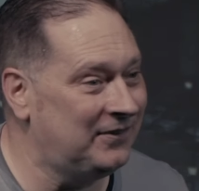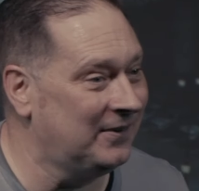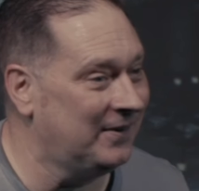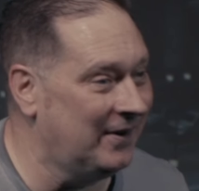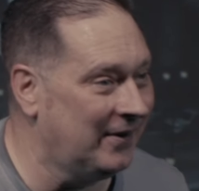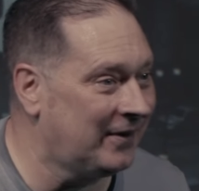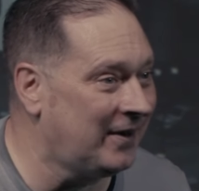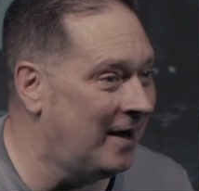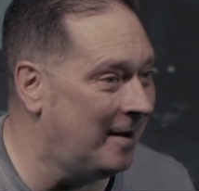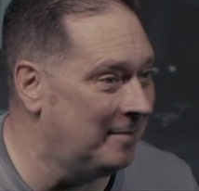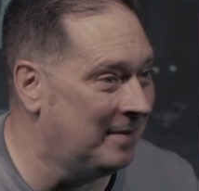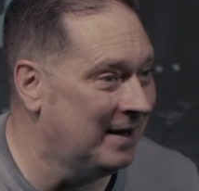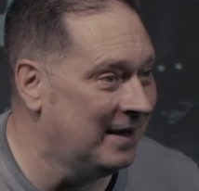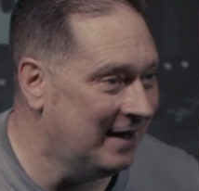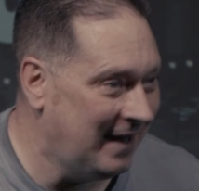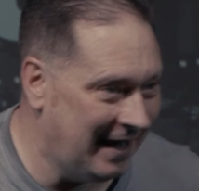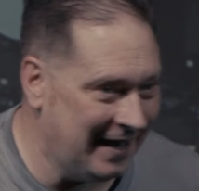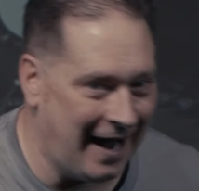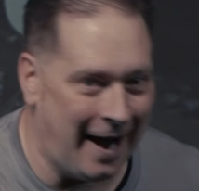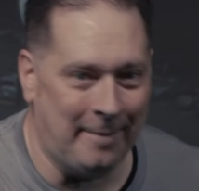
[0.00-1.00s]
soon here come
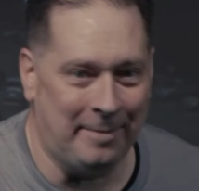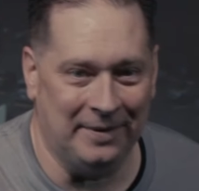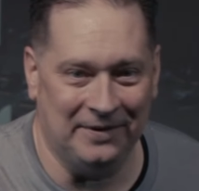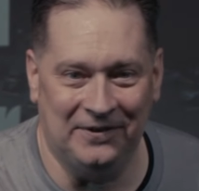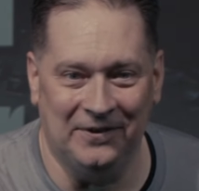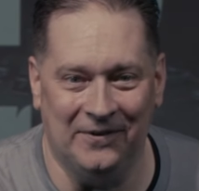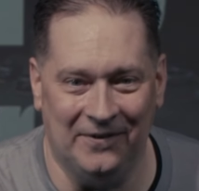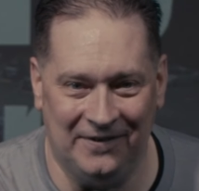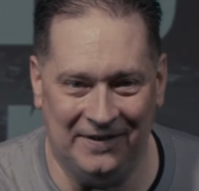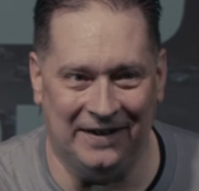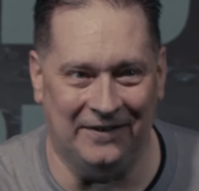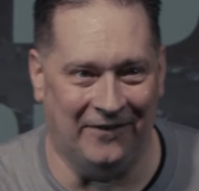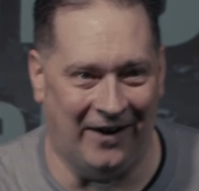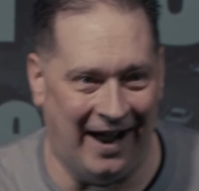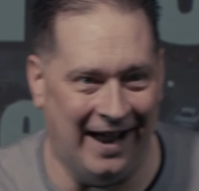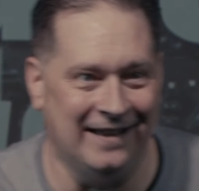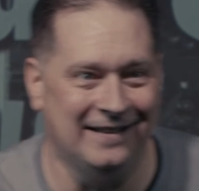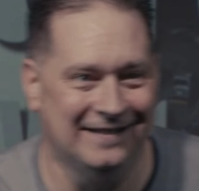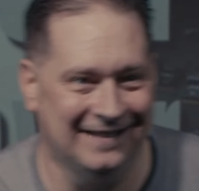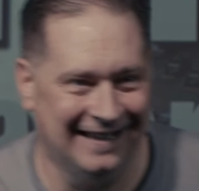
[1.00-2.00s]
an opportunity,
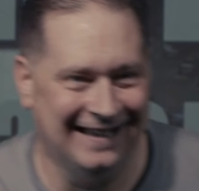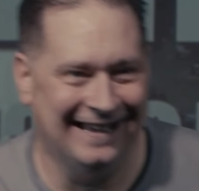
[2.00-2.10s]
right?